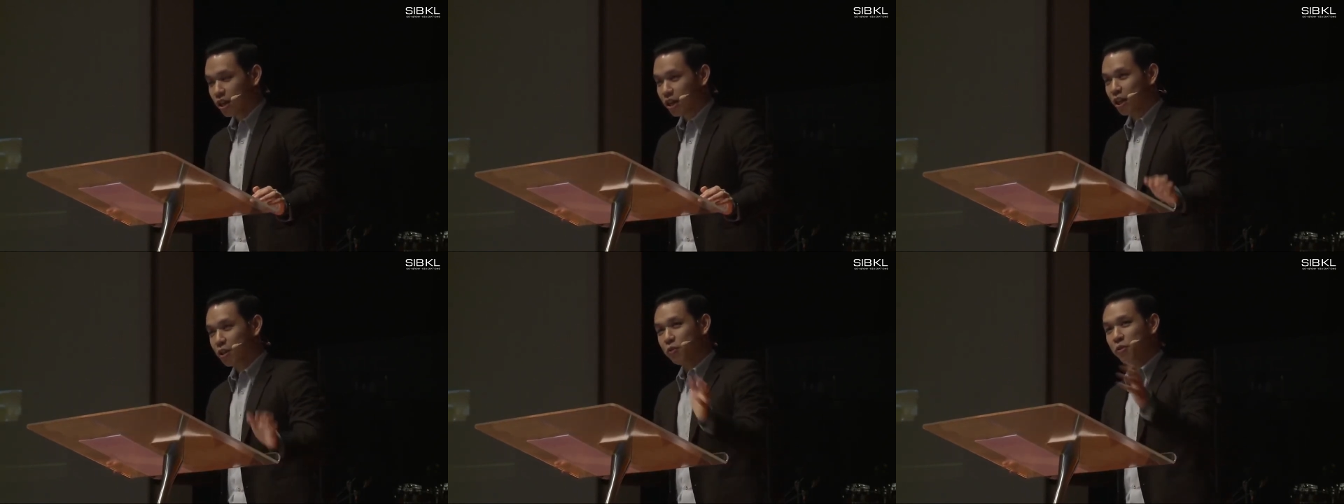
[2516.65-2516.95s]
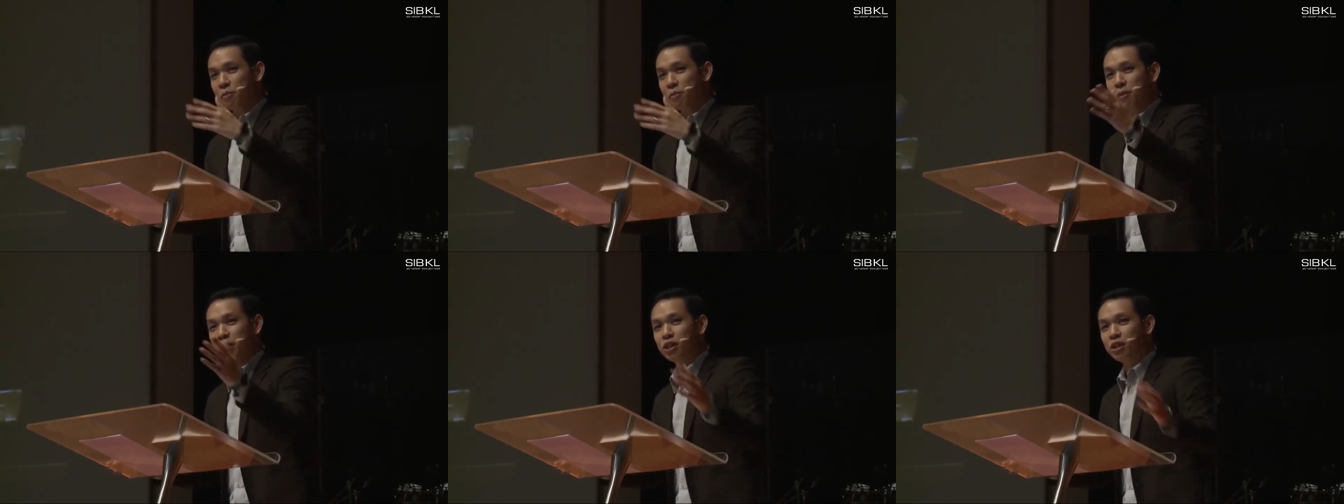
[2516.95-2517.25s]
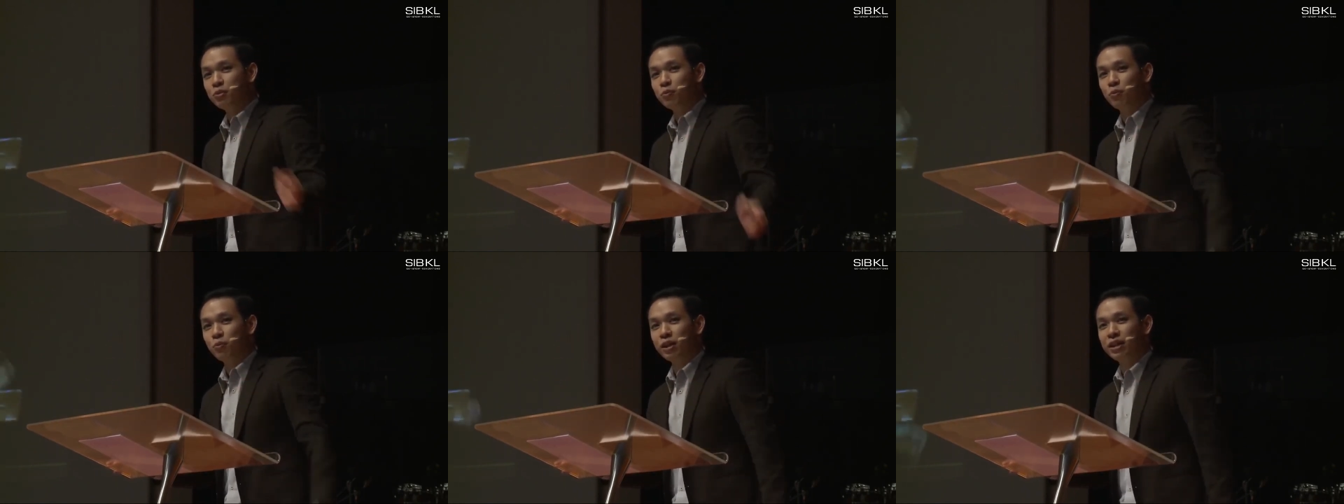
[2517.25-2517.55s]
Can you
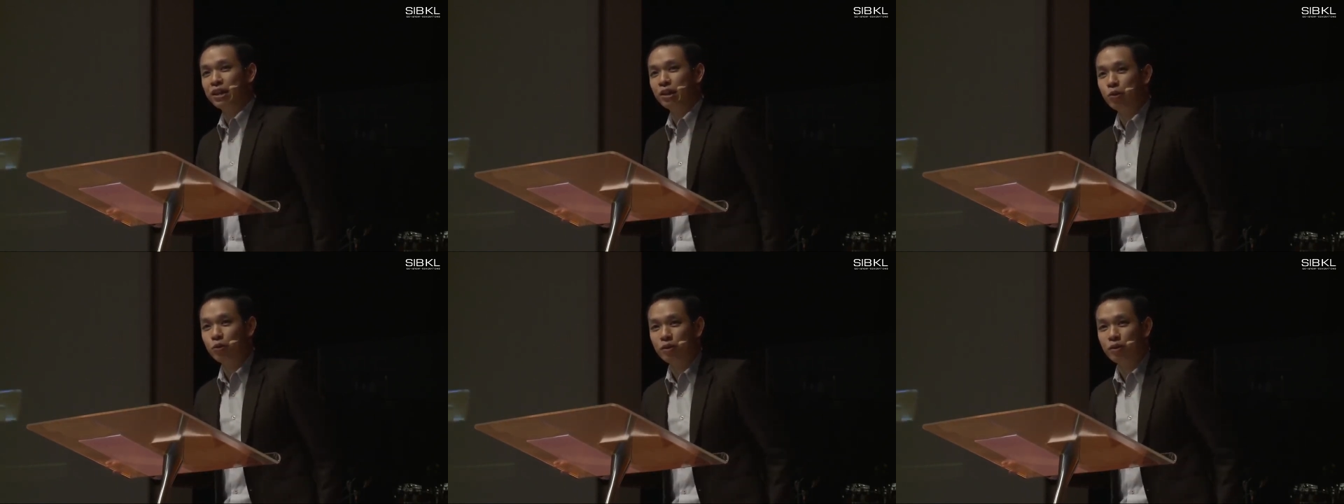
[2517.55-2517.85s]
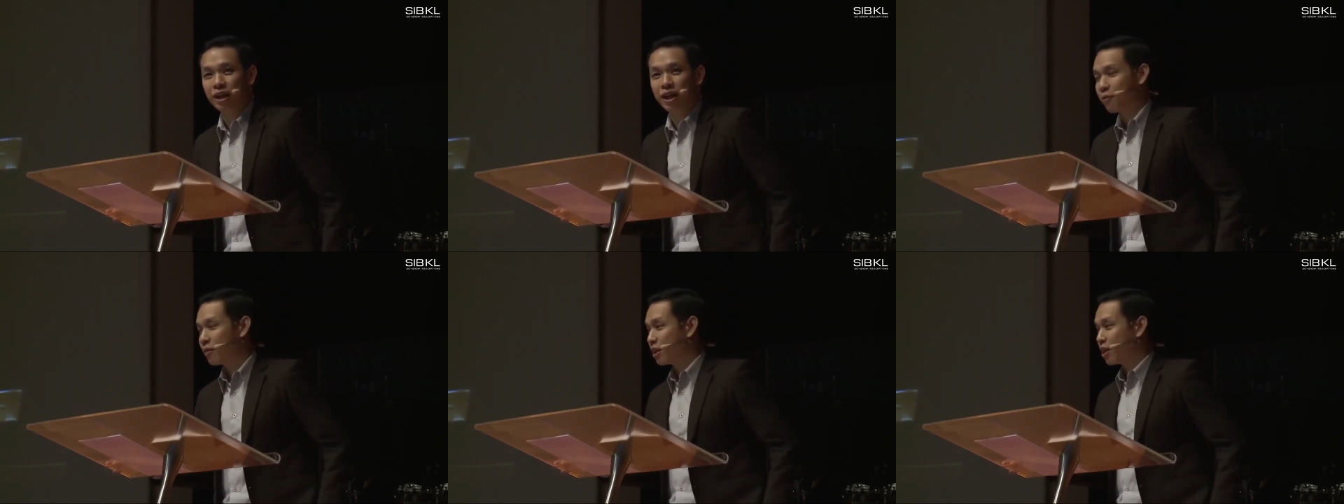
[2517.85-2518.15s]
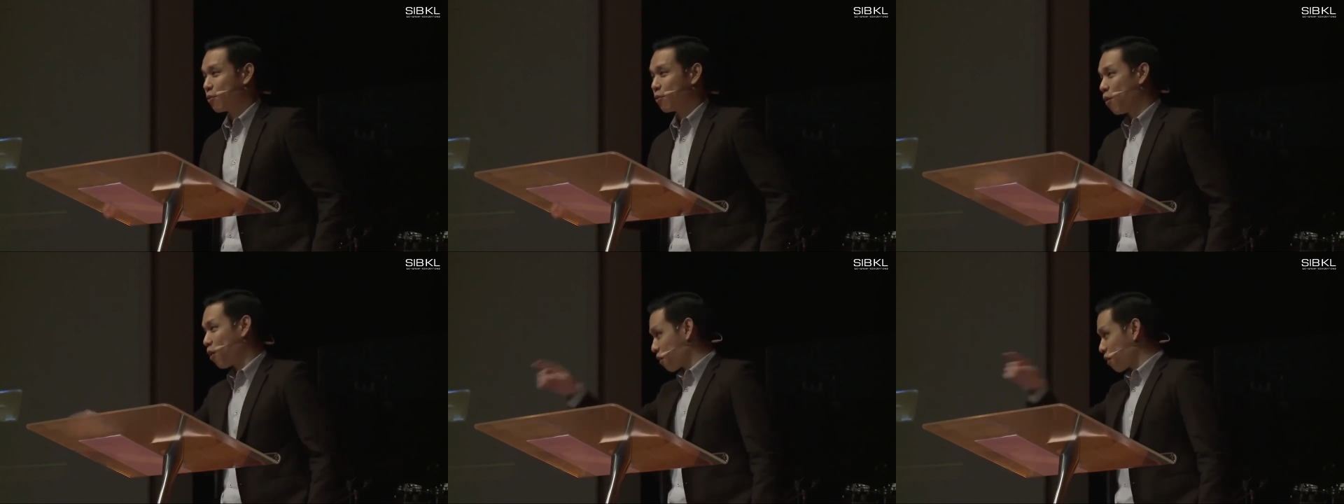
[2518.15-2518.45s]
imagine what they look like
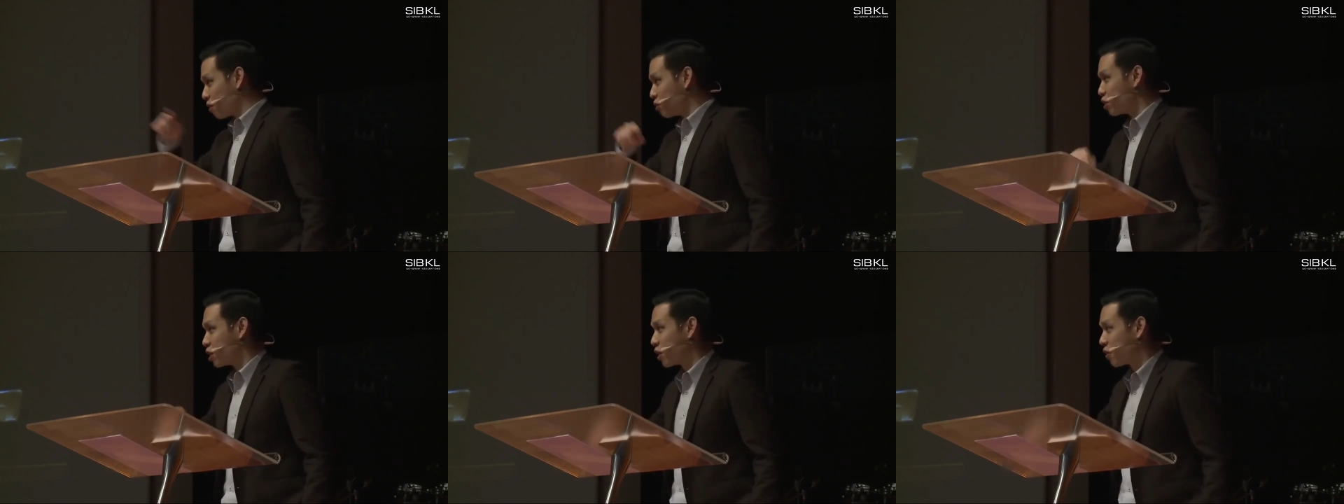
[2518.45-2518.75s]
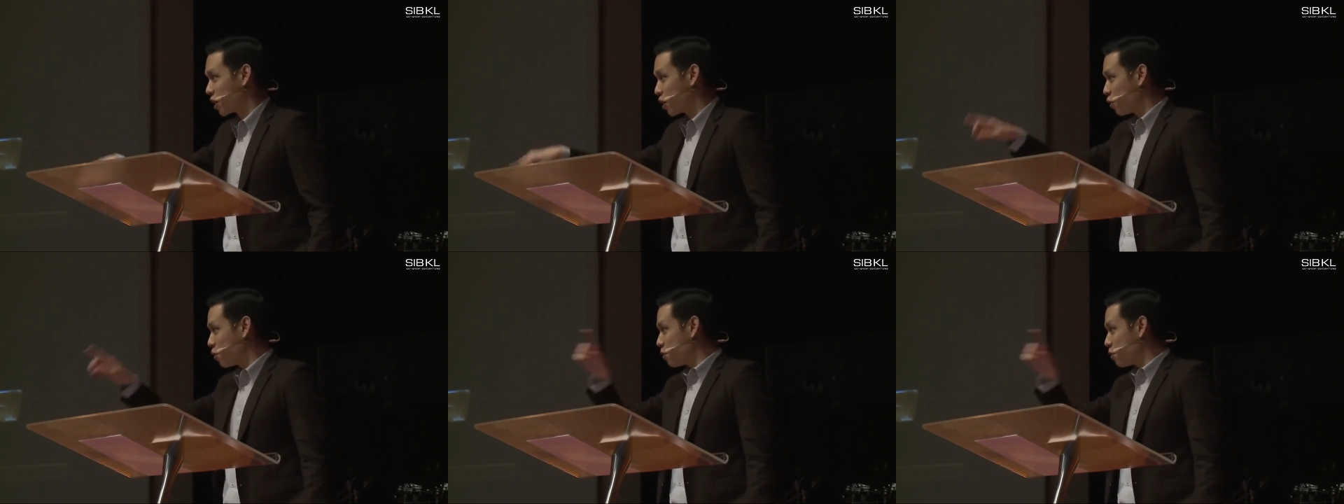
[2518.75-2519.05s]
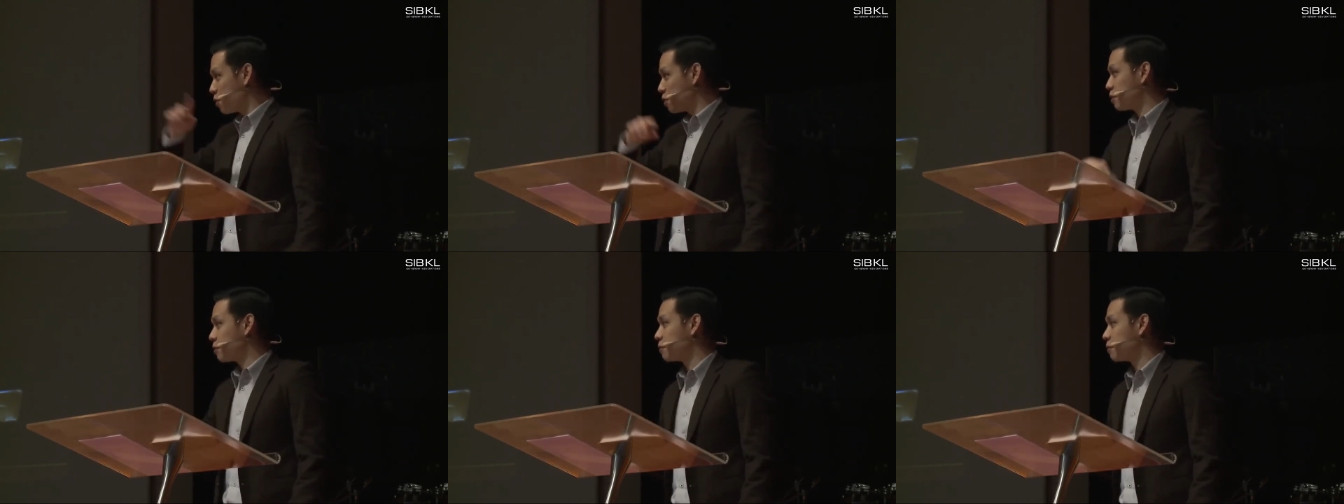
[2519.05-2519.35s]
when they walk around Jericho?